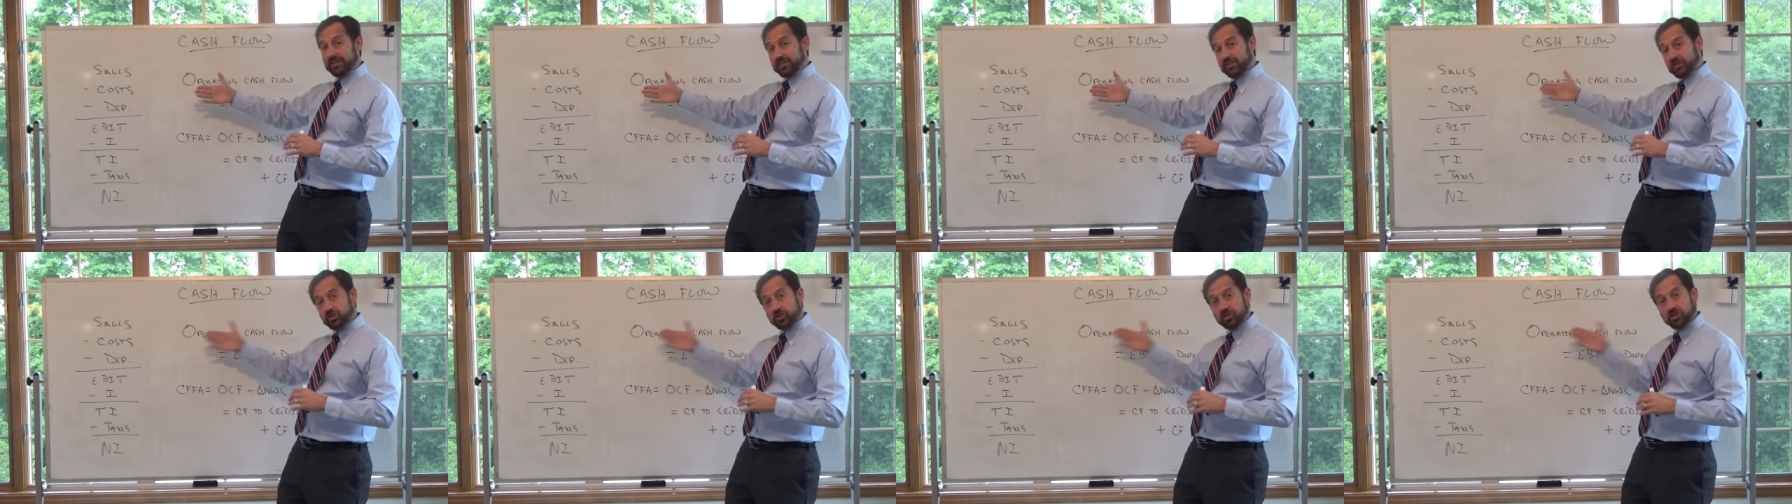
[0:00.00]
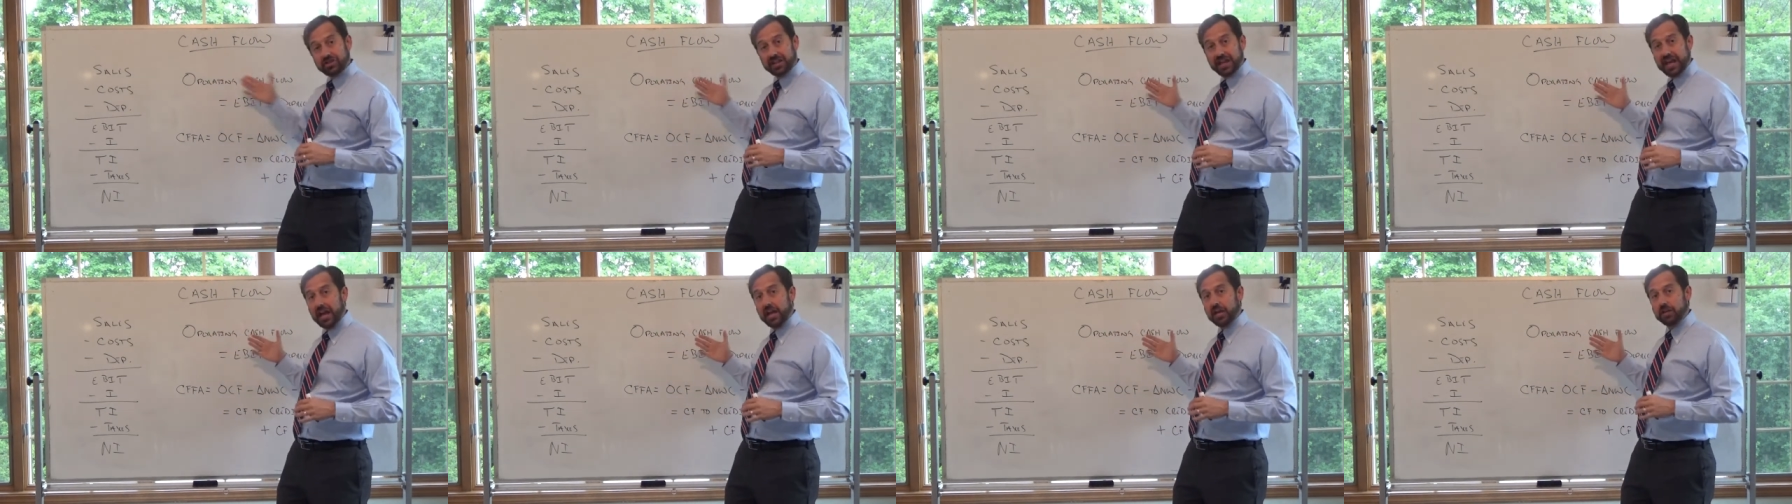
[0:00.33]
This is
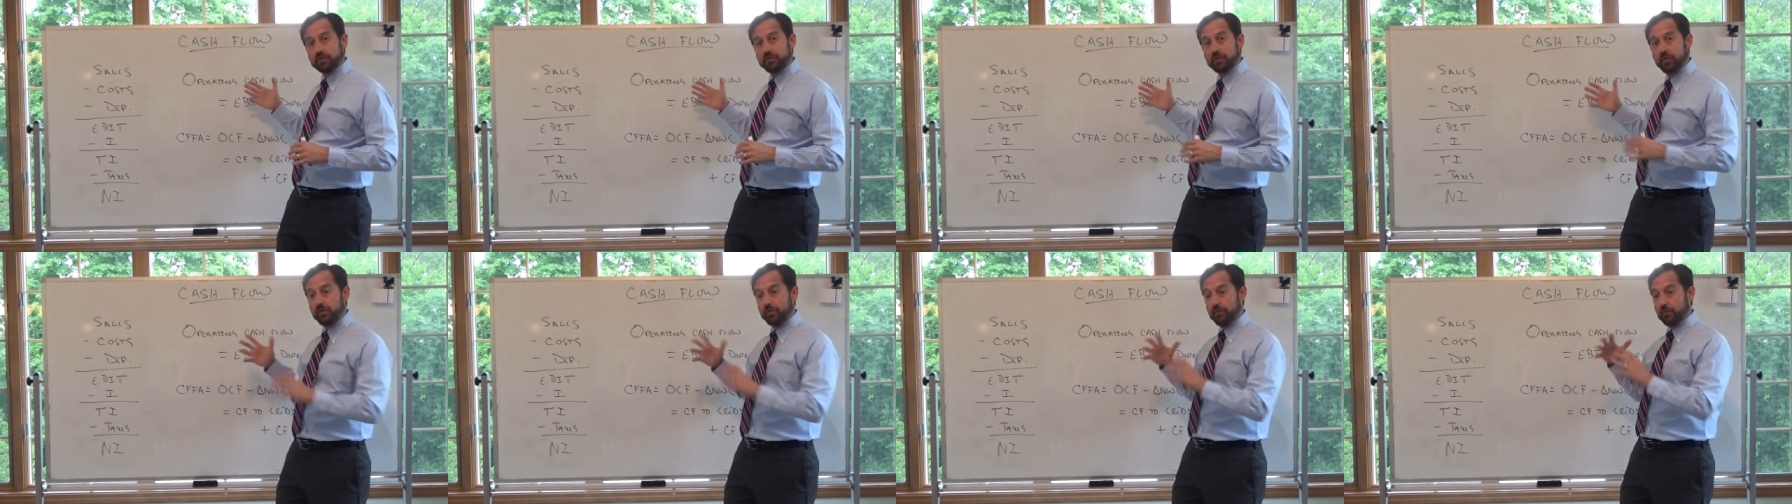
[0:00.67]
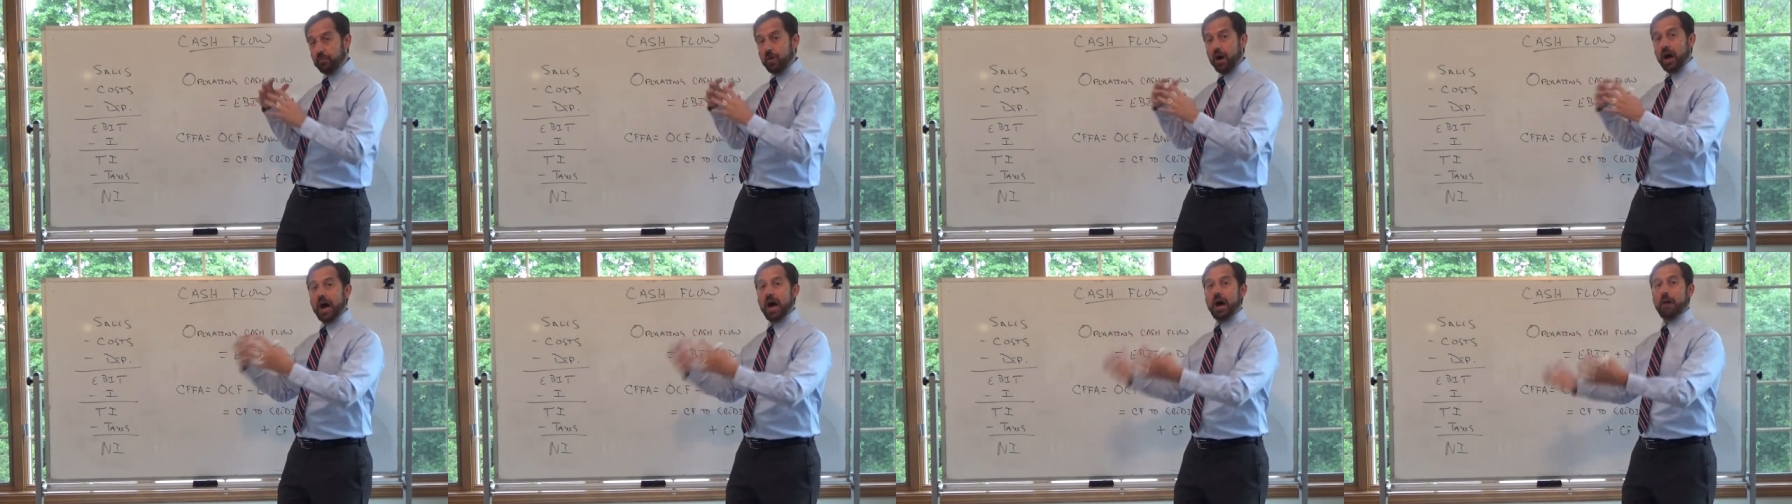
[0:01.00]
just cash flow
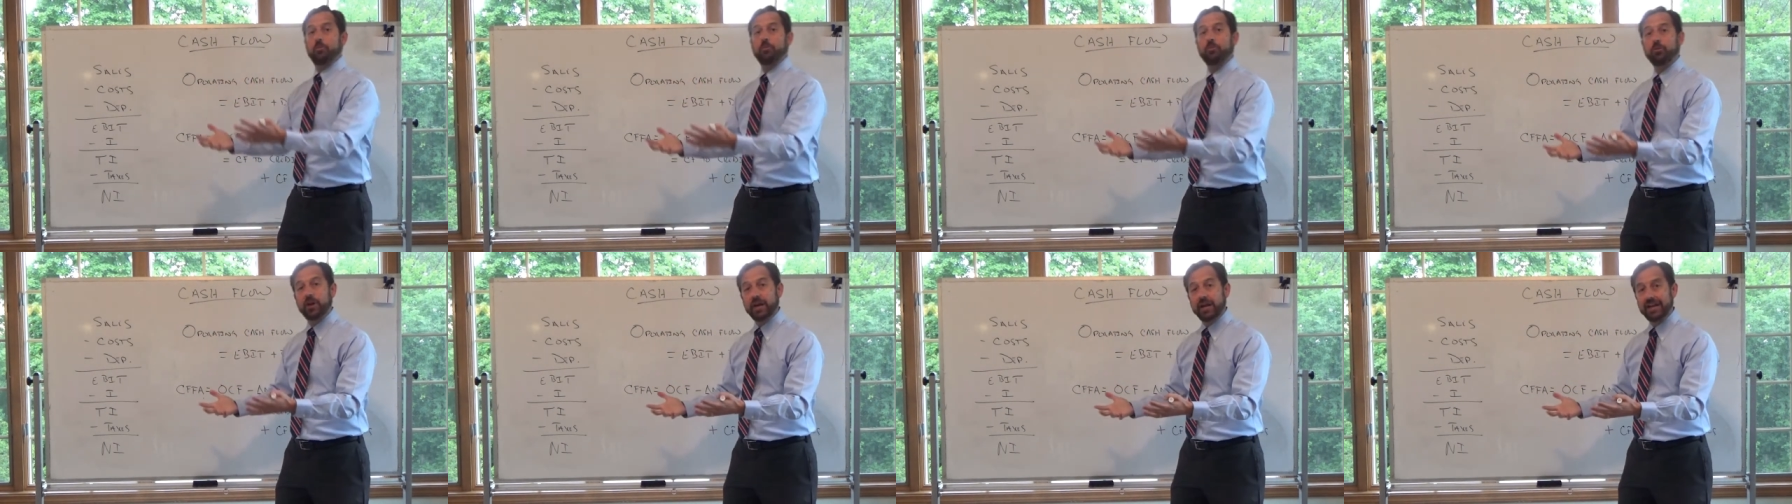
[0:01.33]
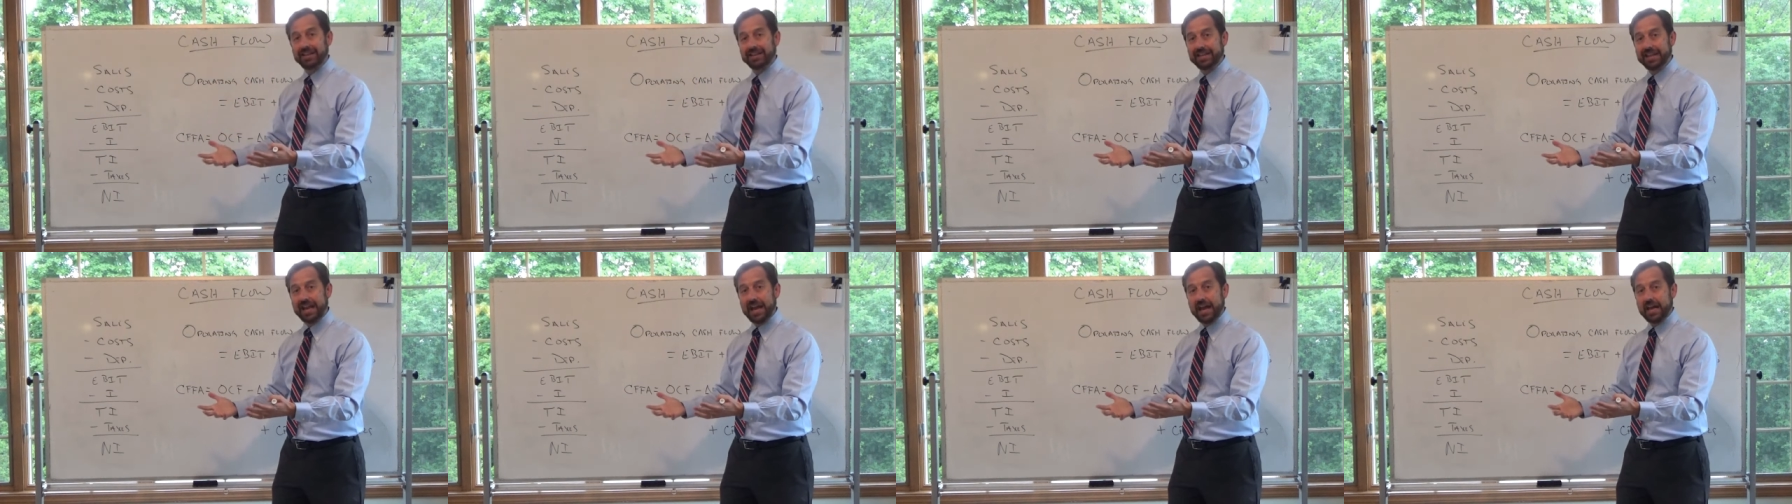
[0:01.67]
from
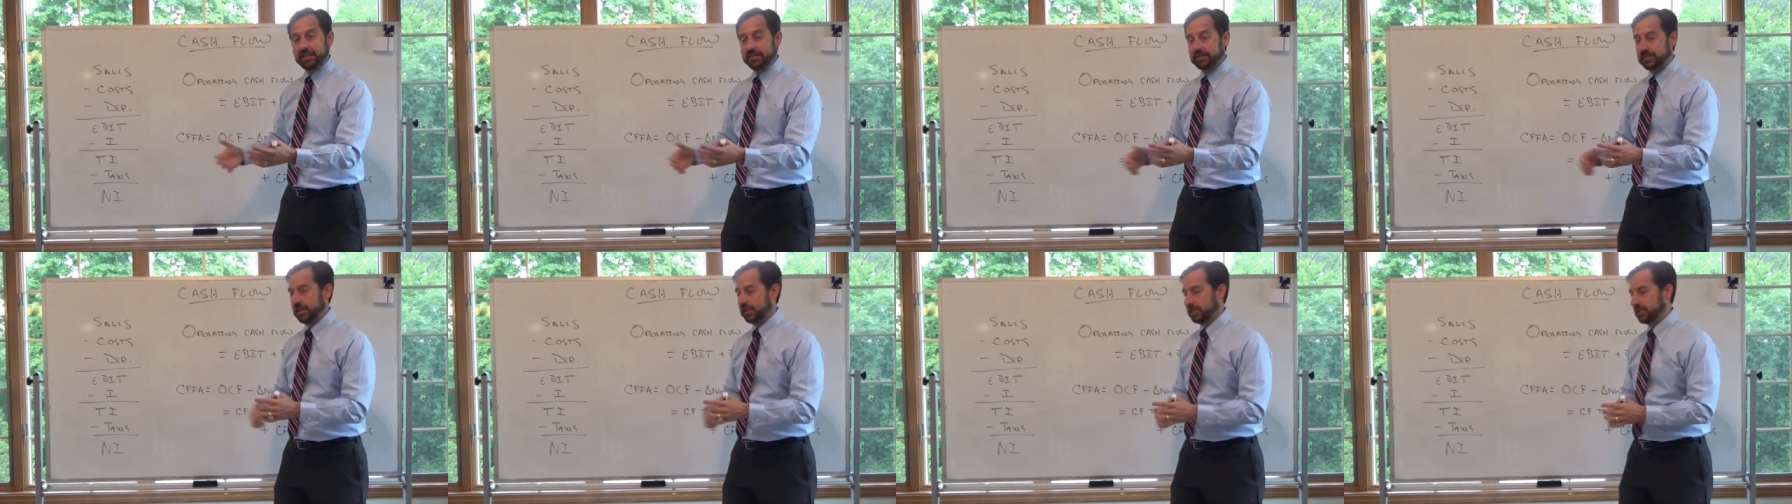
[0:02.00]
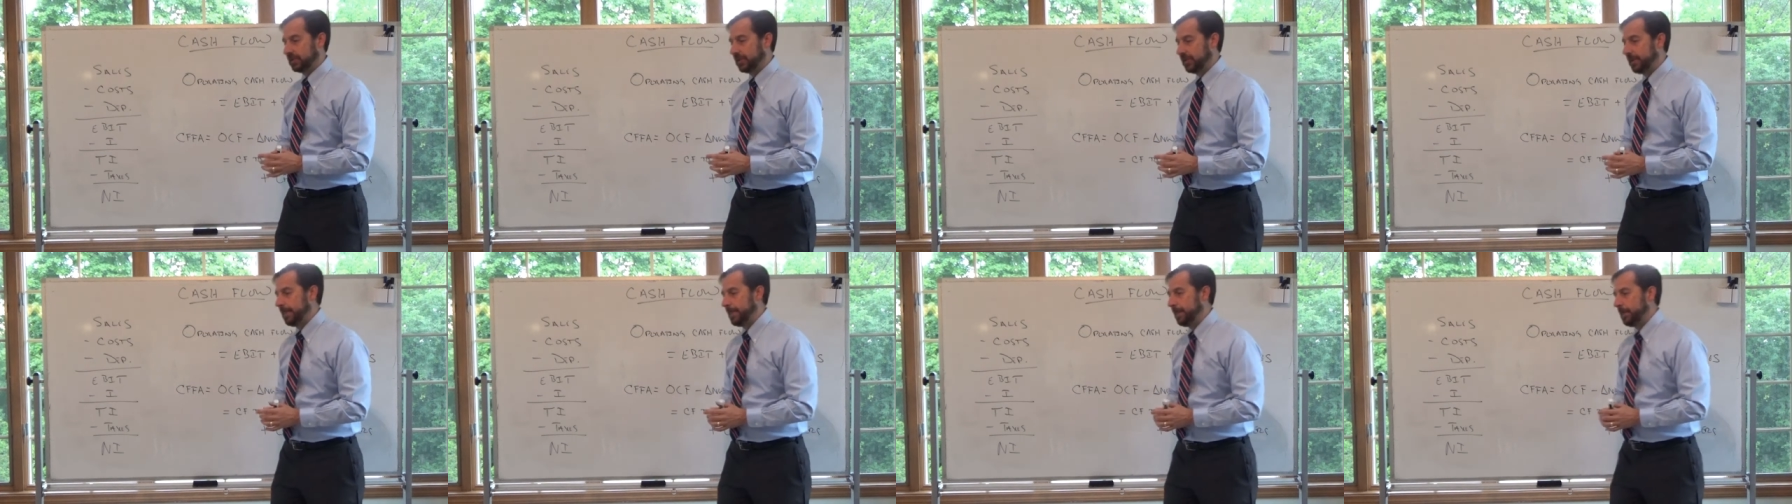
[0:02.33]
operating the
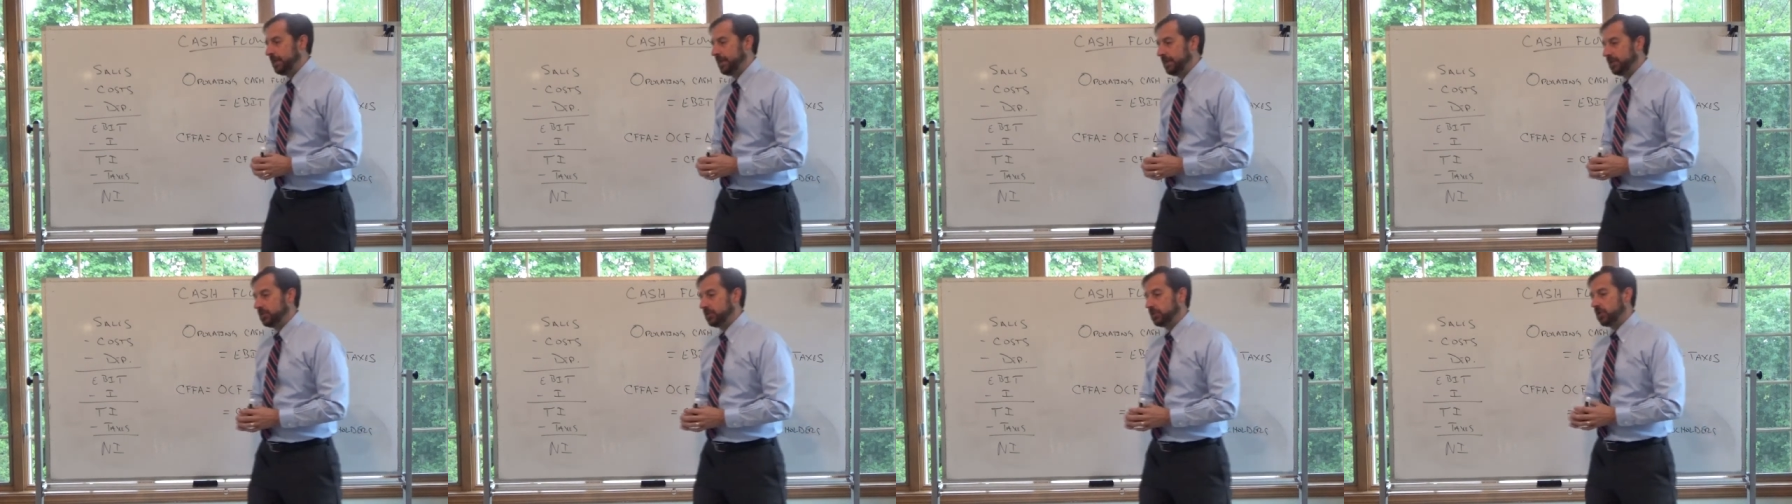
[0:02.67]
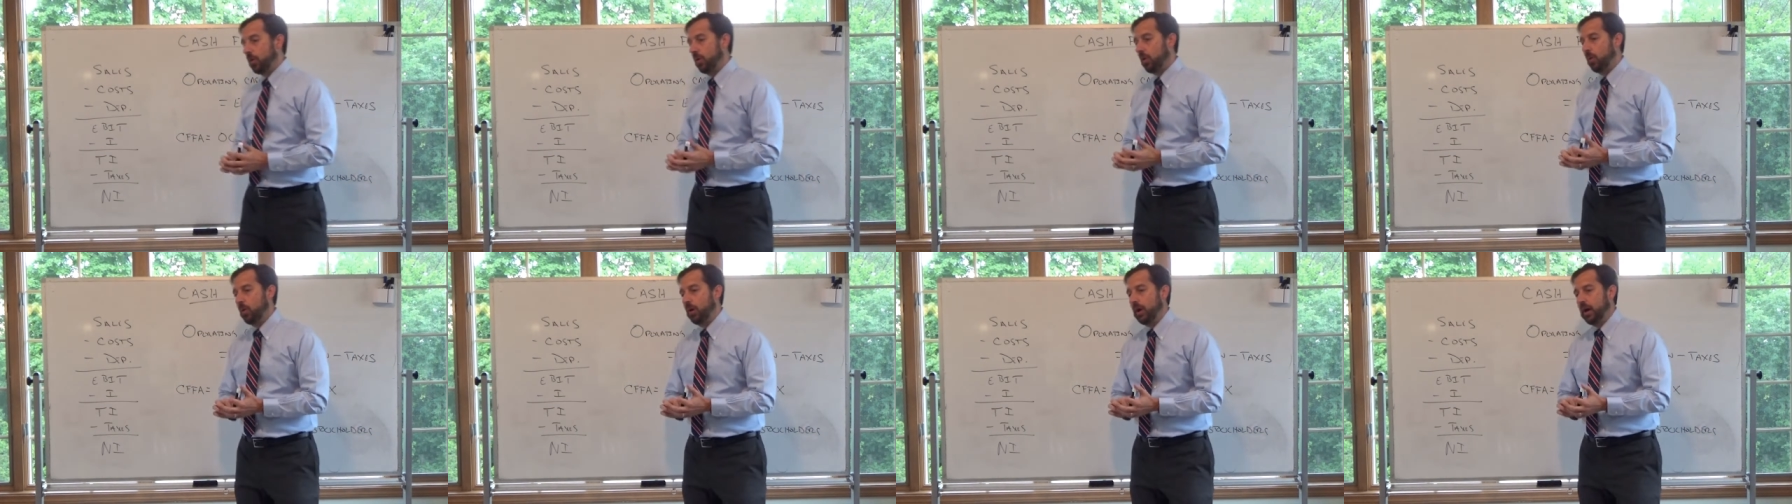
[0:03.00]
assets.
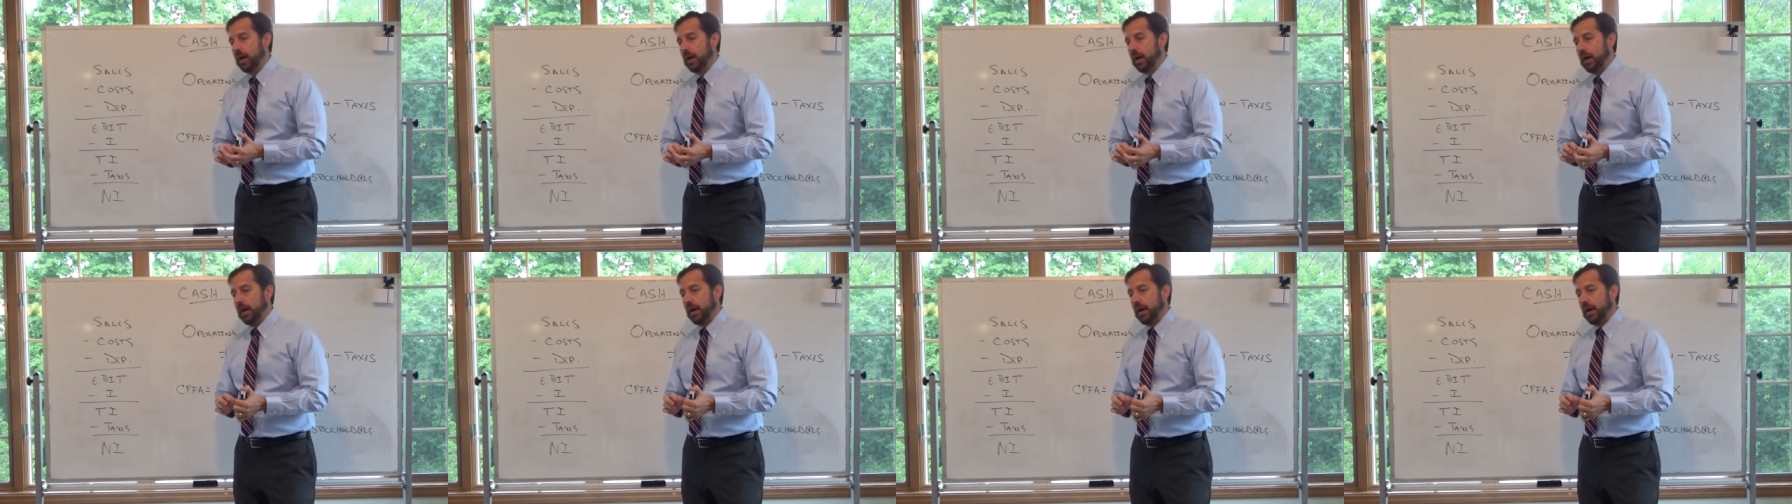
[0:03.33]
So